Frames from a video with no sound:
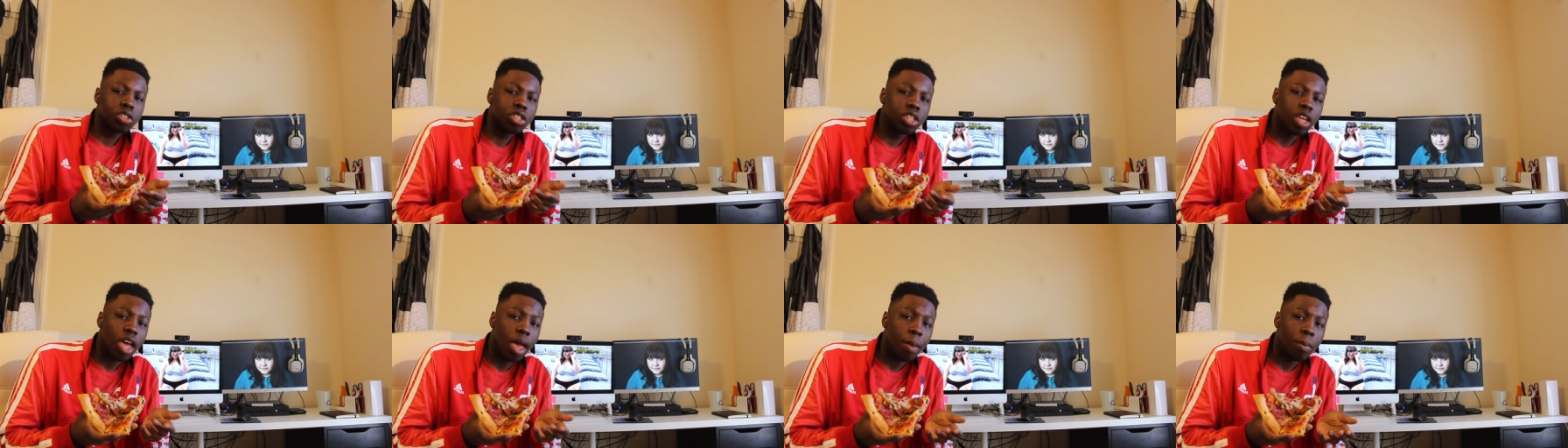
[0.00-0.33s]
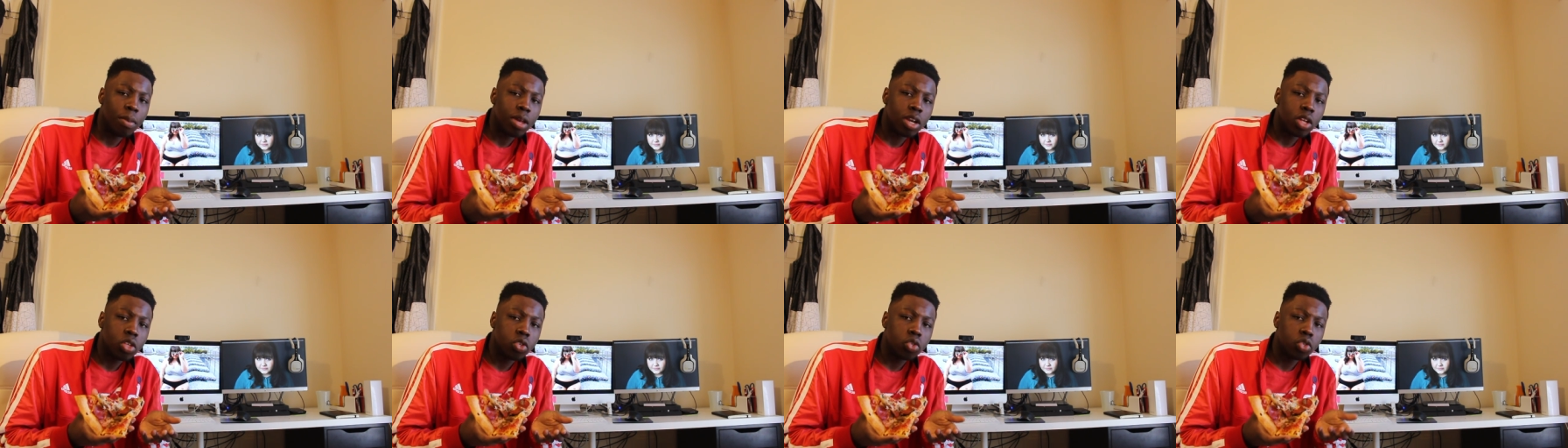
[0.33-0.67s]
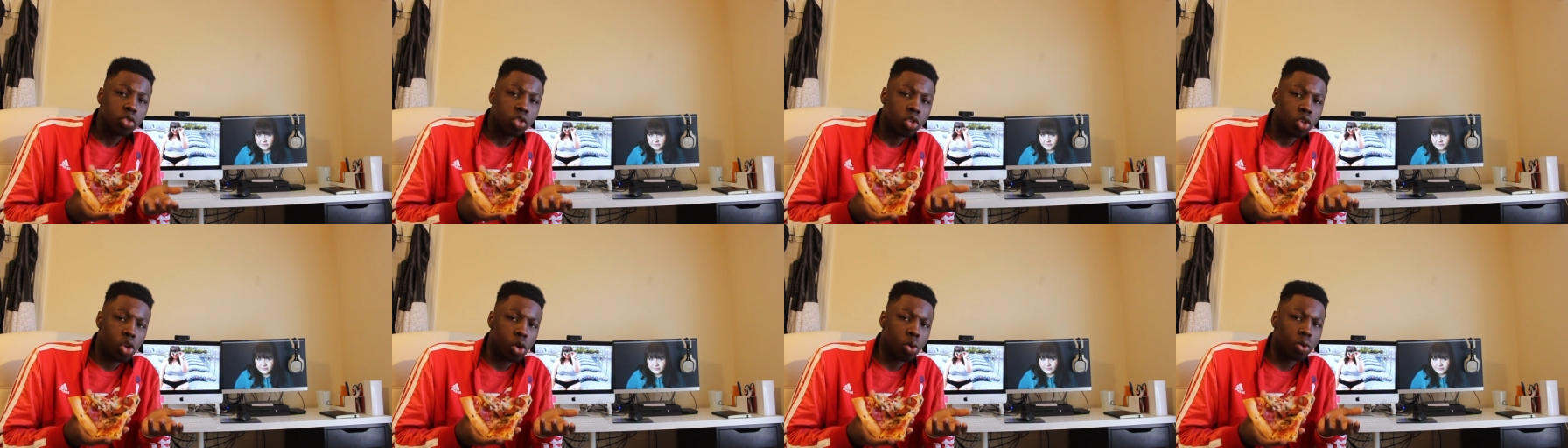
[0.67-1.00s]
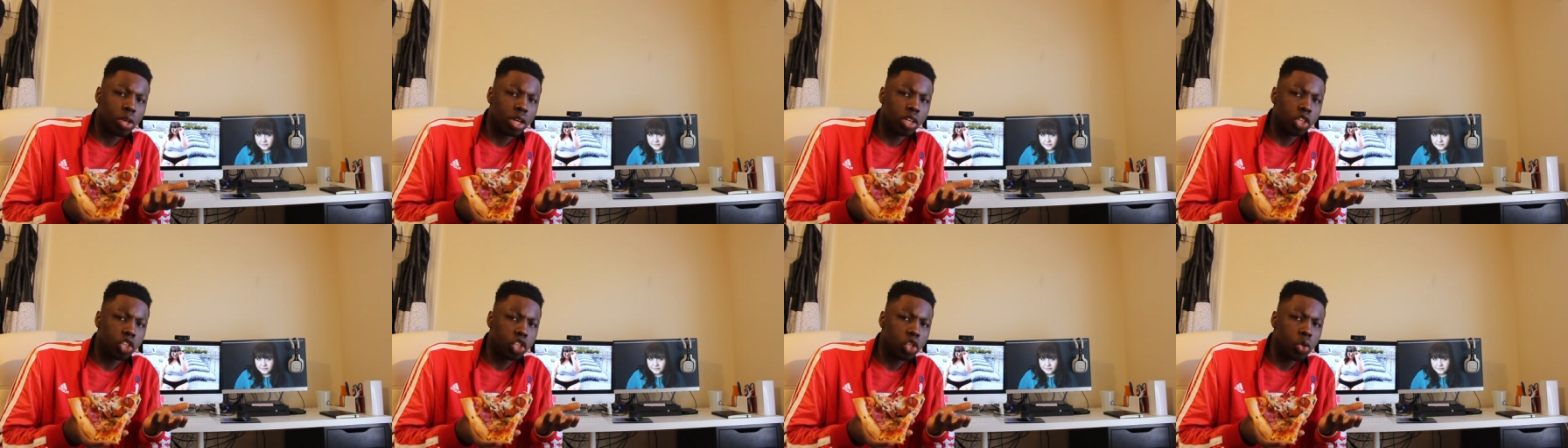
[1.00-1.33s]
10 minutes,
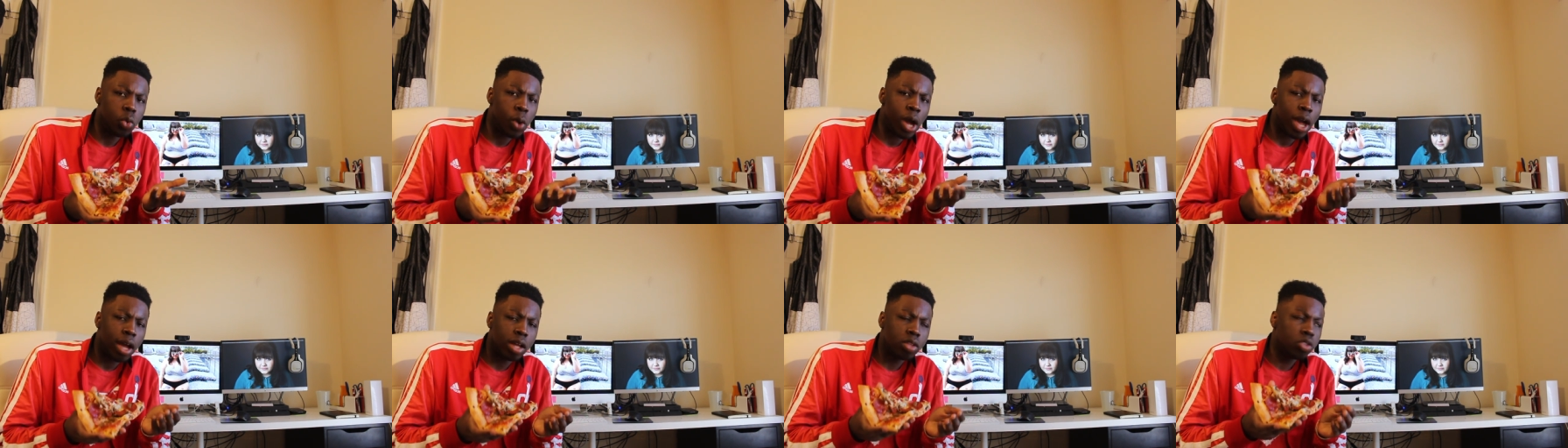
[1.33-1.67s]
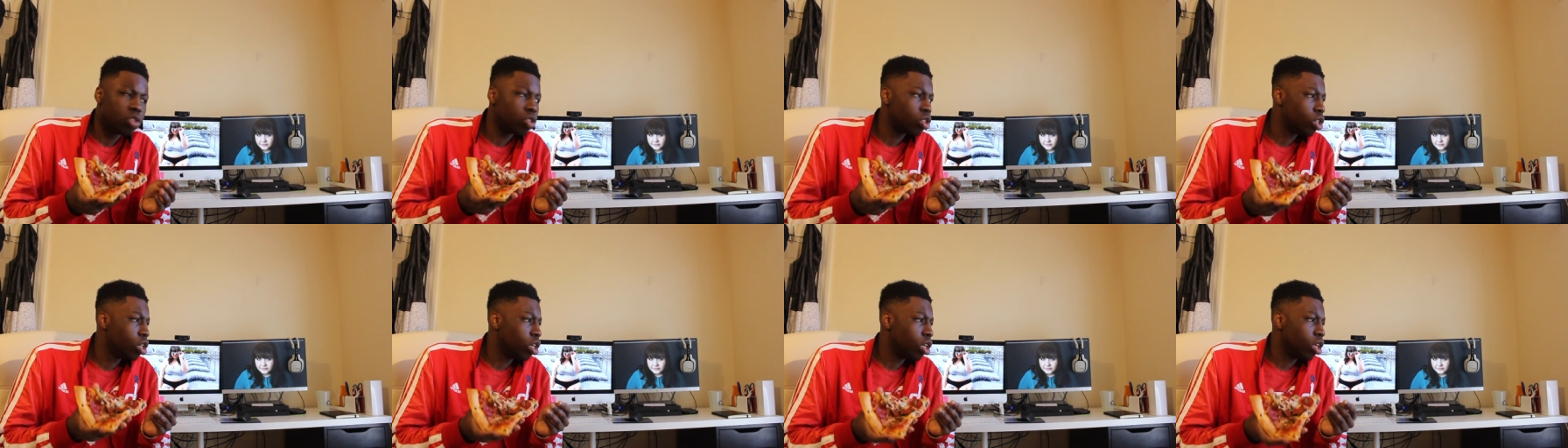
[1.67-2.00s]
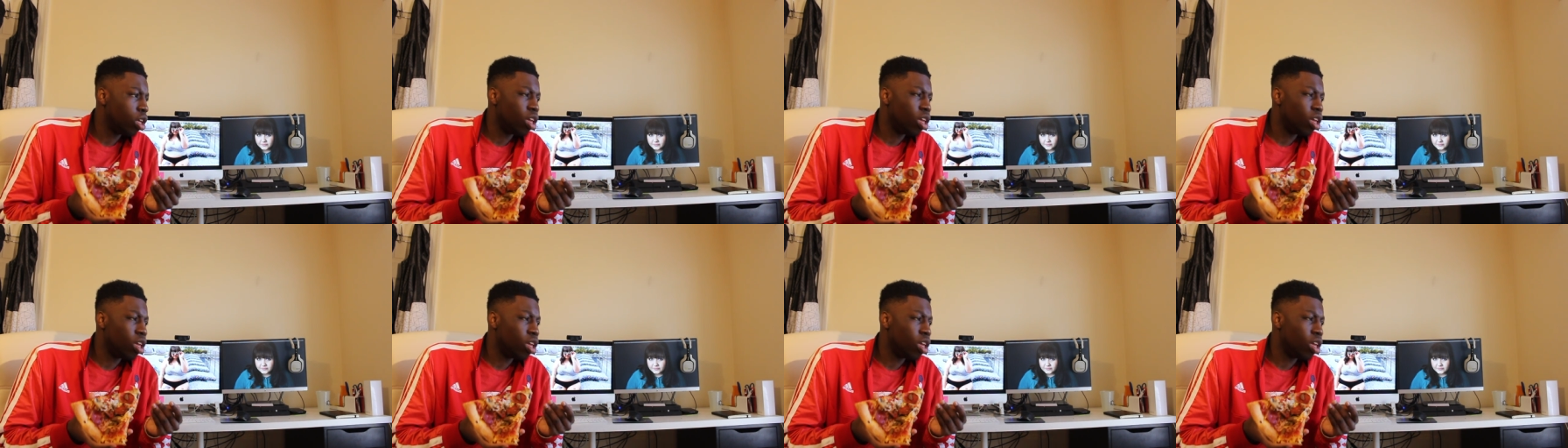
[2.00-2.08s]
2 ads.